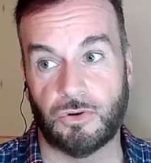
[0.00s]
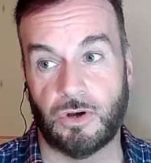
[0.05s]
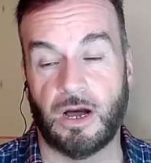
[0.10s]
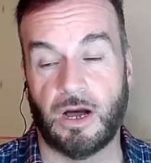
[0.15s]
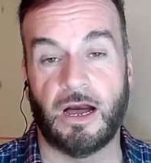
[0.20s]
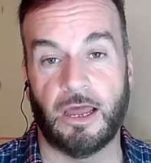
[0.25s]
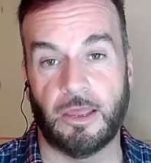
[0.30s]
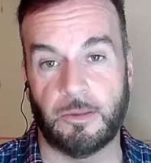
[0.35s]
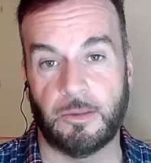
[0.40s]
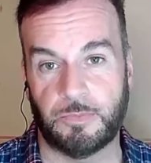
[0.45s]
or
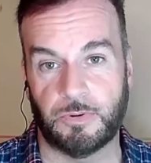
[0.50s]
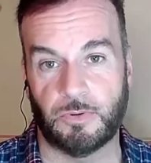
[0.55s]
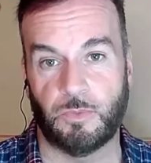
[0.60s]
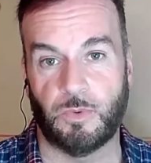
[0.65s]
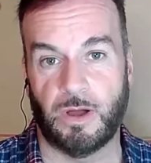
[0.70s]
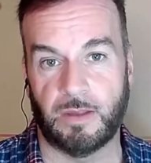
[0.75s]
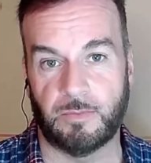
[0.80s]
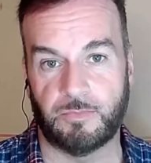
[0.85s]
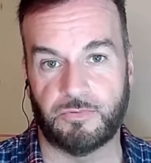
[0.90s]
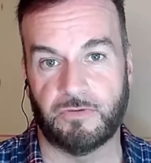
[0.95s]
hyper
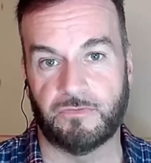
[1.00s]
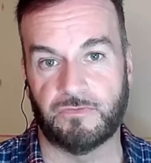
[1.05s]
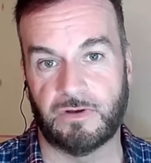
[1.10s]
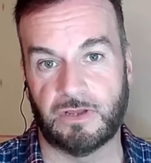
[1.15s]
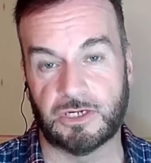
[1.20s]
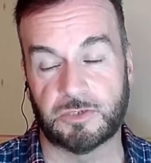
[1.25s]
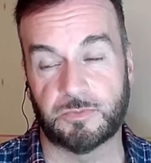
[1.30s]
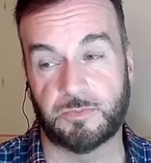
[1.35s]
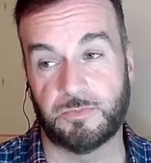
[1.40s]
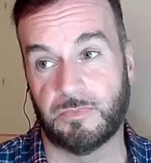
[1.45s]
white
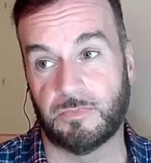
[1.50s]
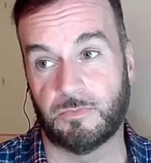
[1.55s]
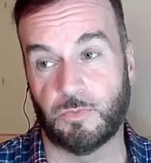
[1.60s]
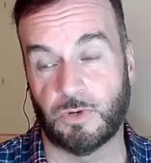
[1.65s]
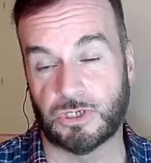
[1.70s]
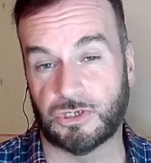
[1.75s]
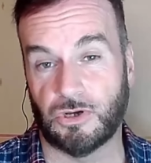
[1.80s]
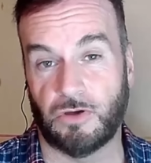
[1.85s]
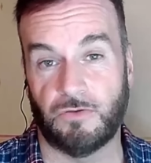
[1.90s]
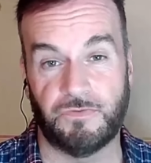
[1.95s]
privilege,
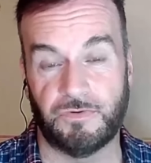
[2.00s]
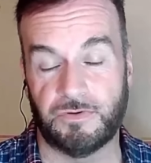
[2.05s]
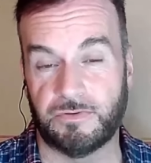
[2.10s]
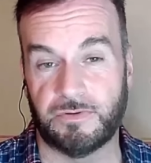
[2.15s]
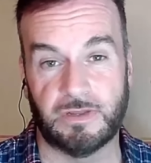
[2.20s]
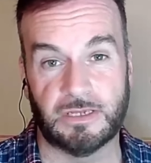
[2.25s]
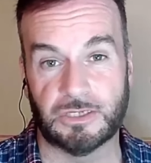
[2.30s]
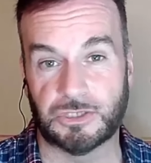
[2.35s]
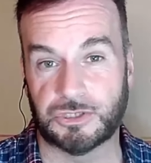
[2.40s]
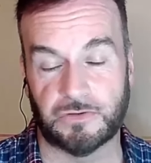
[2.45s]
which
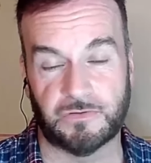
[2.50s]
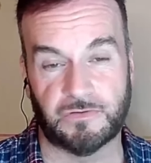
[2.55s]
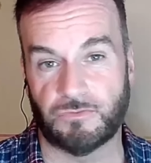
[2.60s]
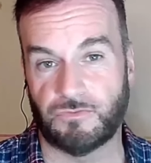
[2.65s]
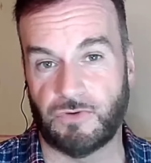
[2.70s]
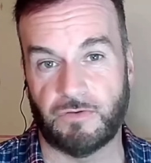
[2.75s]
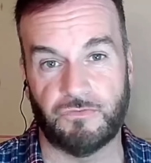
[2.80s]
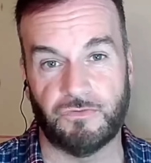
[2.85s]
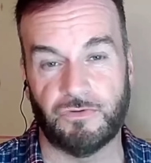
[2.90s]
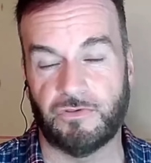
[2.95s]
often is just a
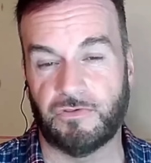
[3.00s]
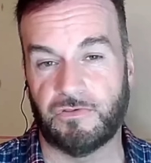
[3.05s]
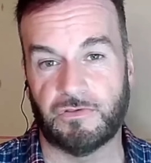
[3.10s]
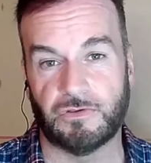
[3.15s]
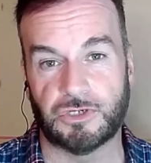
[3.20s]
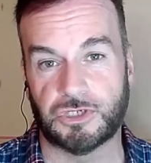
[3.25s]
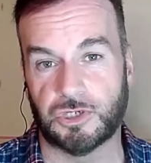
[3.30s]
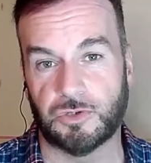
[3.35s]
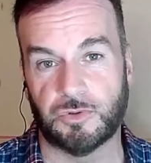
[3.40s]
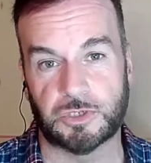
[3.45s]
reference to
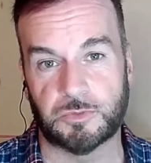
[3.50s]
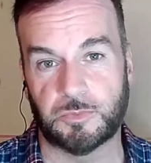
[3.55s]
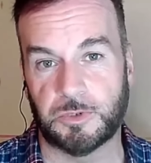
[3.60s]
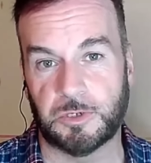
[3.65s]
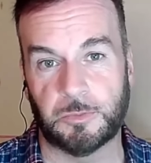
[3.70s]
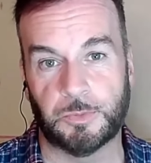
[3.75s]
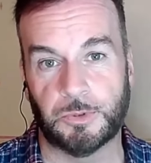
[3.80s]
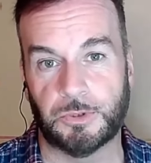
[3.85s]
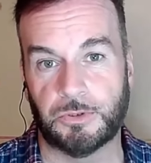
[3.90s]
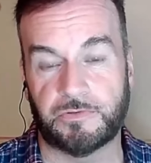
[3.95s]
Jewish
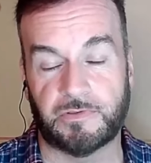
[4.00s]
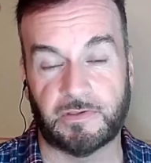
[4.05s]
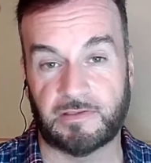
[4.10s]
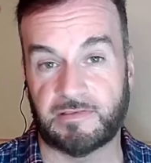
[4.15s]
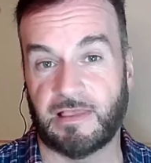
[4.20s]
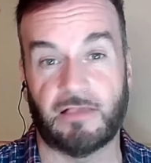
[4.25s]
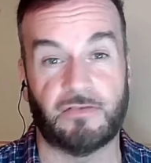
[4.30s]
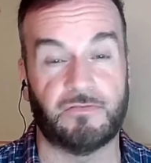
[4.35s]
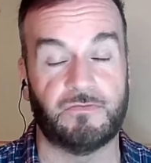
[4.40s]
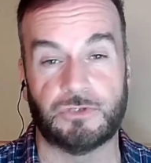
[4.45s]
people,
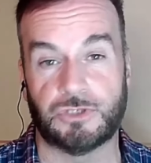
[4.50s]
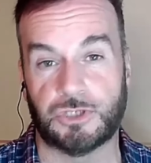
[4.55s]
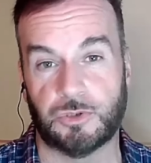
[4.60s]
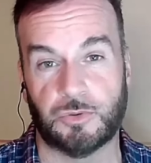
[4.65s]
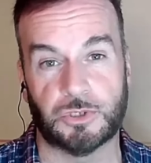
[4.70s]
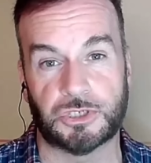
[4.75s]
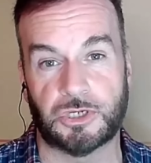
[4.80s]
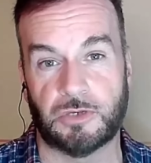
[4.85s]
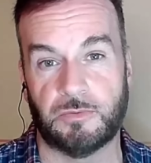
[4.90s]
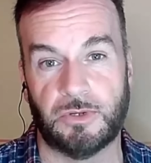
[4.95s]
successful
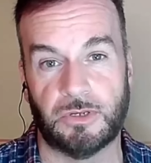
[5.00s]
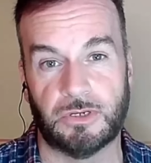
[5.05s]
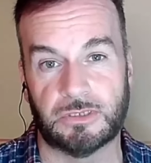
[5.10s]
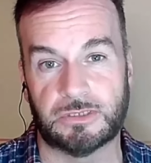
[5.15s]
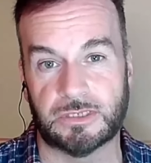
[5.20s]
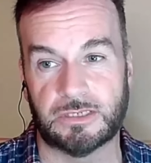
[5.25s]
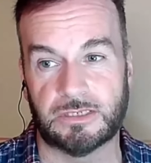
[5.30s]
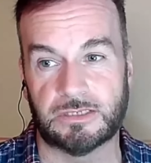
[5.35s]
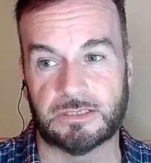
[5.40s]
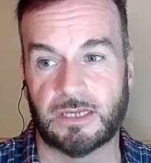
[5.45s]
Jewish
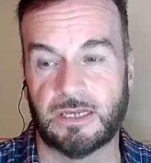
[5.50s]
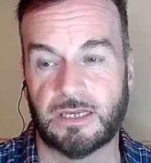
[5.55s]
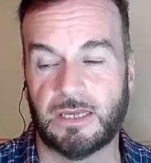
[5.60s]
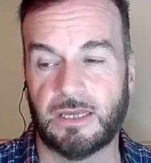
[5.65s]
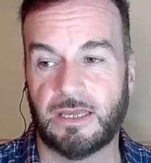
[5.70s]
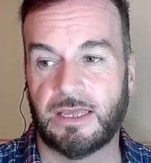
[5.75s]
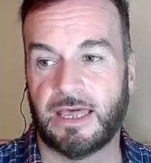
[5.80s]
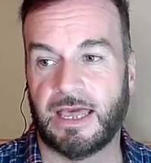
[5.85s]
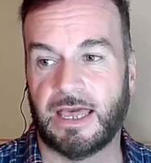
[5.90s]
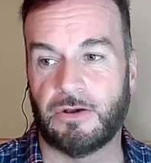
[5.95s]
communities.
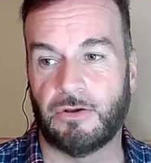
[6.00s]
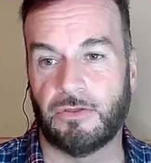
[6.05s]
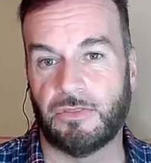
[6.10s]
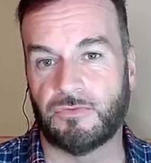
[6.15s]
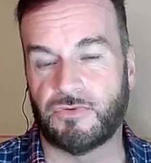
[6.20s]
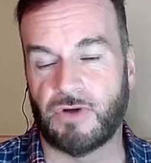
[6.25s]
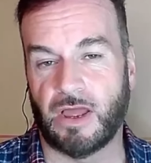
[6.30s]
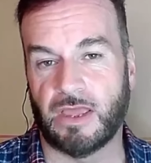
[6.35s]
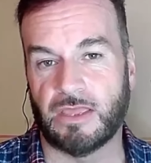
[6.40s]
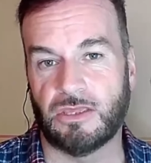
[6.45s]
And on the
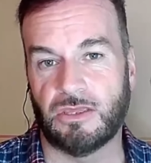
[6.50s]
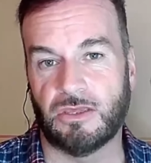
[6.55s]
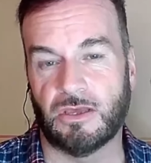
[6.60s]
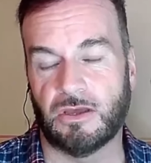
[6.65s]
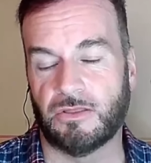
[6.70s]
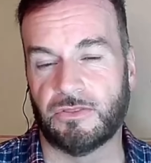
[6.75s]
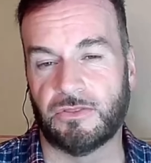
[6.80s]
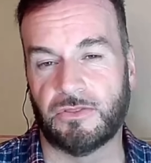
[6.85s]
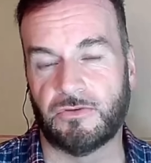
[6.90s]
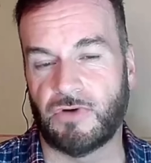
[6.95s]
right, you
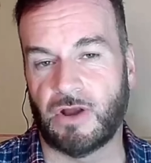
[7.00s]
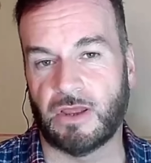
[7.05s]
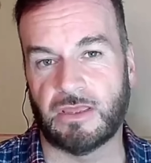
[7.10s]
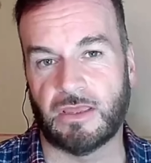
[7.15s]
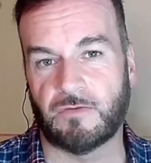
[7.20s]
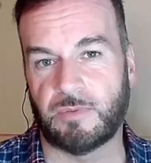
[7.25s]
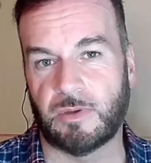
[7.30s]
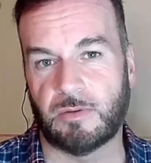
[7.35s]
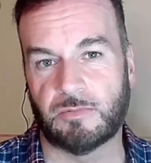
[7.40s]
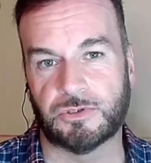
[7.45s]

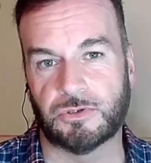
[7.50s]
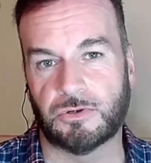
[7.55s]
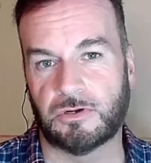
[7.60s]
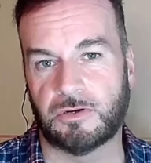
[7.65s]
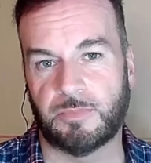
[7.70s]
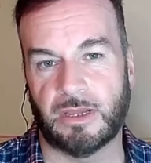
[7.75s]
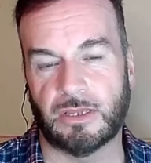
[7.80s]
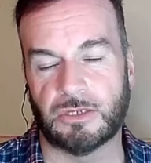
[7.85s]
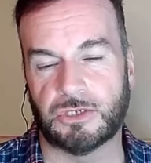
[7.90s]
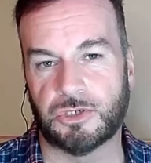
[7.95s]
have people talking
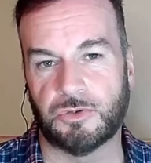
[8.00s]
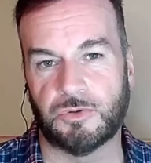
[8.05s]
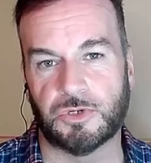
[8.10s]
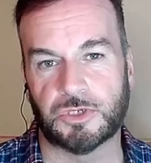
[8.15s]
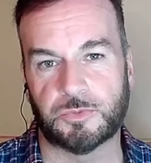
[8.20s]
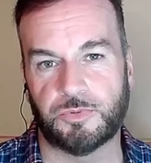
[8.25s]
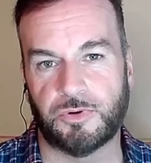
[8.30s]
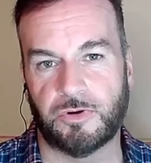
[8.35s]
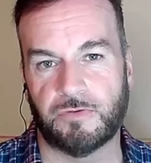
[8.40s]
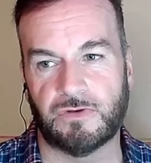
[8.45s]
about
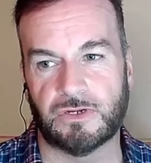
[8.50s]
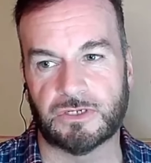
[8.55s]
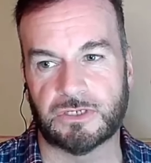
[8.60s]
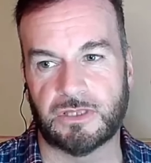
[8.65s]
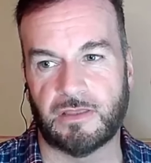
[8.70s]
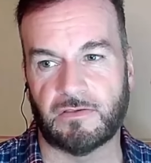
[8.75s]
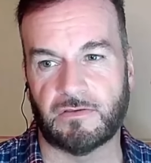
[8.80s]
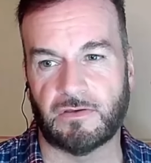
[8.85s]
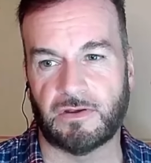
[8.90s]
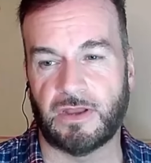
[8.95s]
Jewish privilege, and
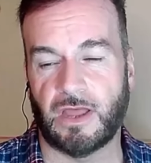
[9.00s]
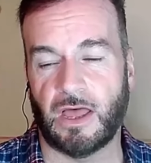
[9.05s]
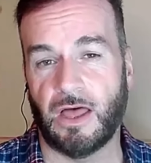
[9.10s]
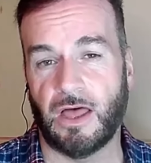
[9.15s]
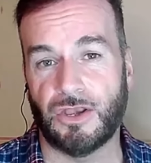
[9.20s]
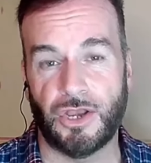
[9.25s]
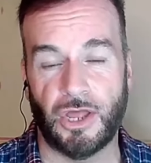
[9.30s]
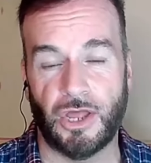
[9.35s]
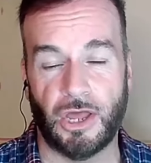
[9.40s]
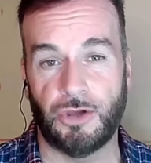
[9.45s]
there's an
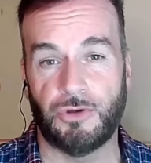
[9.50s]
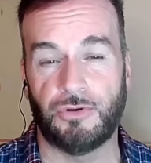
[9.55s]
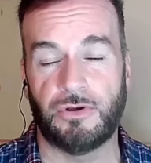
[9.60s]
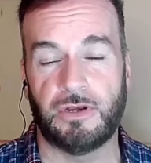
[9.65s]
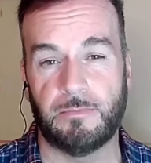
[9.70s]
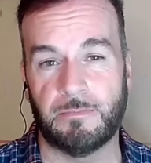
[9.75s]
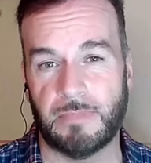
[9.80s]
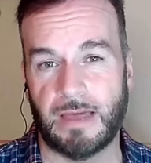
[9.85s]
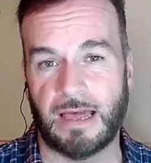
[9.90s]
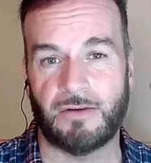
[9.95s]

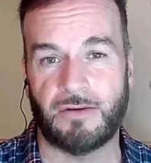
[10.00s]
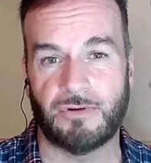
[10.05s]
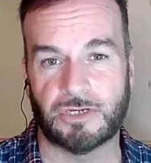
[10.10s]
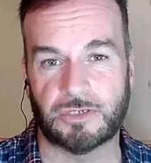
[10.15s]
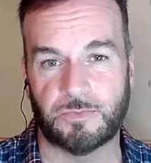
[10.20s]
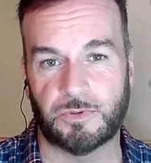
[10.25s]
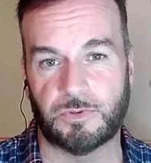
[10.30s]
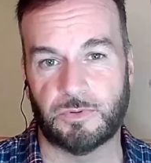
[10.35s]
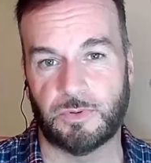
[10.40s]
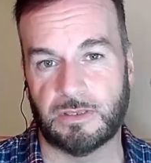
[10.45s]
unholy
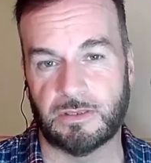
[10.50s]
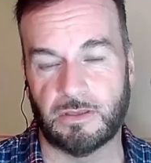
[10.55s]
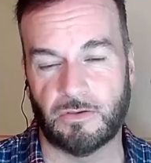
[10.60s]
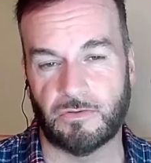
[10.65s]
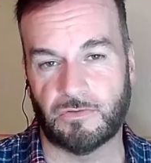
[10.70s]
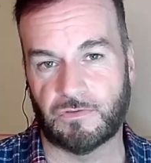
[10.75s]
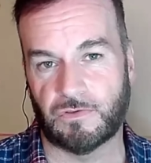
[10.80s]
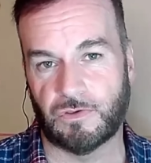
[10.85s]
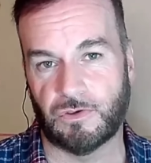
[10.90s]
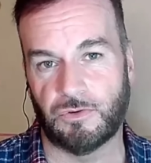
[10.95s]
marriage between
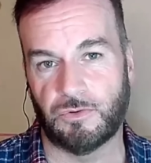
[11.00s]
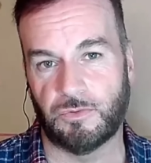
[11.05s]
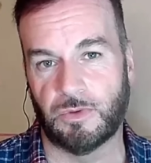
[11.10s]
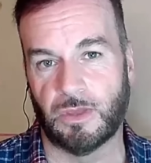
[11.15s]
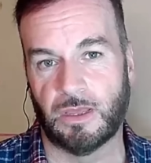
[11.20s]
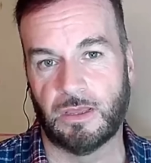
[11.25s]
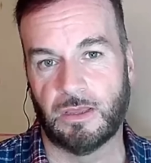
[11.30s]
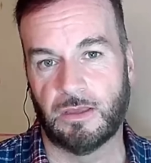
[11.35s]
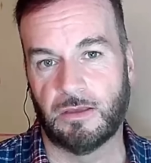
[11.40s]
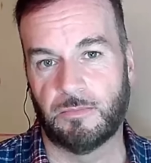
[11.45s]
those two
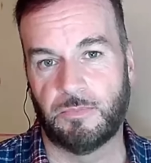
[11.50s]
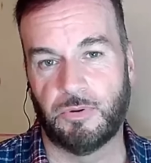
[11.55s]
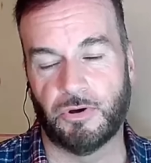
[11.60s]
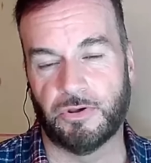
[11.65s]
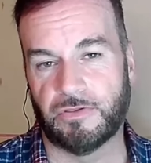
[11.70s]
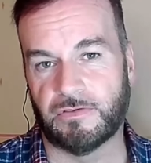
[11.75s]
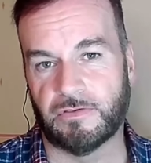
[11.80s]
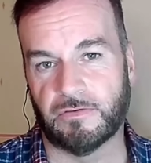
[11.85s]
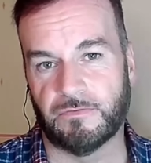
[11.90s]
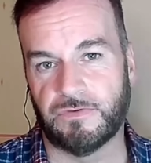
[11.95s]

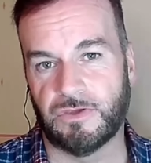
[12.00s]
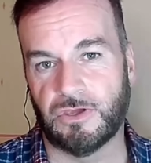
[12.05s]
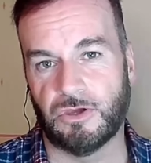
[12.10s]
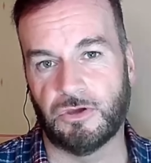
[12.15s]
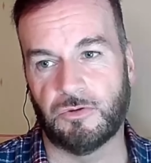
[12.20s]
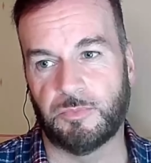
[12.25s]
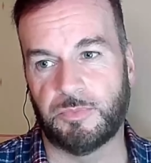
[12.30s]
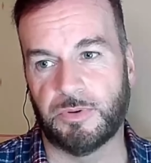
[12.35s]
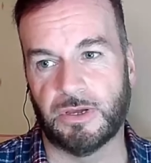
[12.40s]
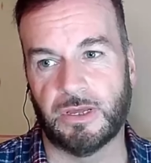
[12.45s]
points of
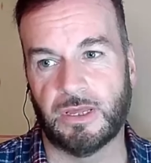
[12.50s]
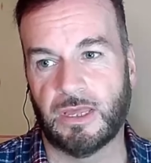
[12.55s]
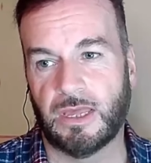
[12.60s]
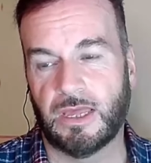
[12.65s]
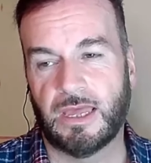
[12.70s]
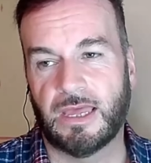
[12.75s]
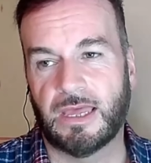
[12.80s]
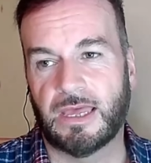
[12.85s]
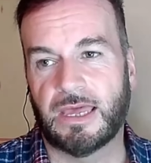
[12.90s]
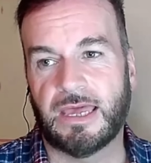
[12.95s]
view. But
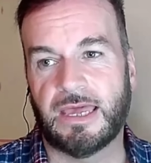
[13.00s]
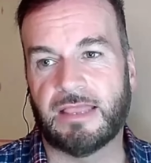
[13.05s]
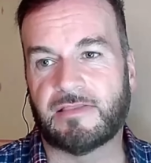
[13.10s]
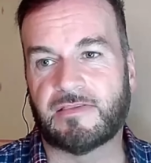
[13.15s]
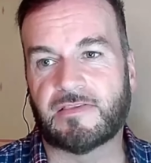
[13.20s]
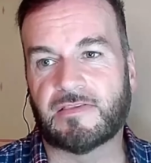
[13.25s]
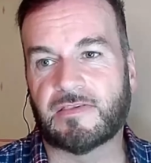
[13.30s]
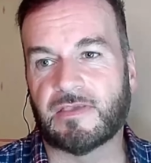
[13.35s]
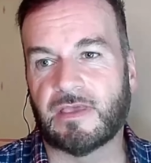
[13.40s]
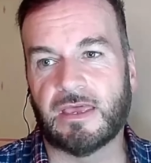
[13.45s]

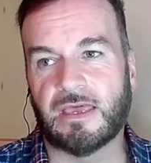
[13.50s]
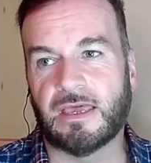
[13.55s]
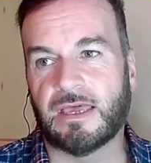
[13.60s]
it's